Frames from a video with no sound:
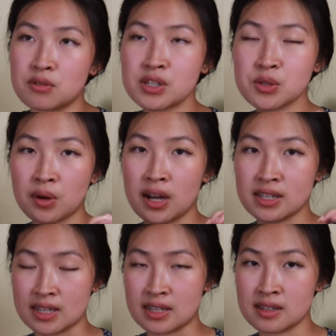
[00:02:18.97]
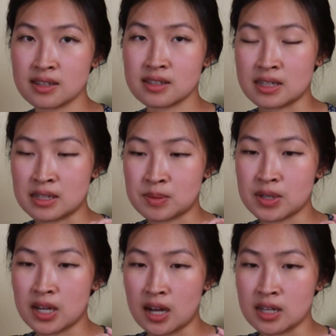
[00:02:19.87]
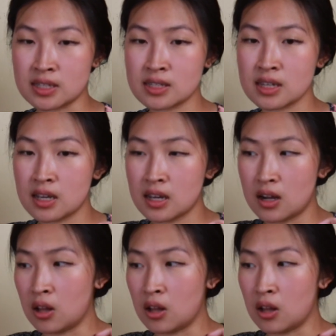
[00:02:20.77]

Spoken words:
And the reason why I say this is because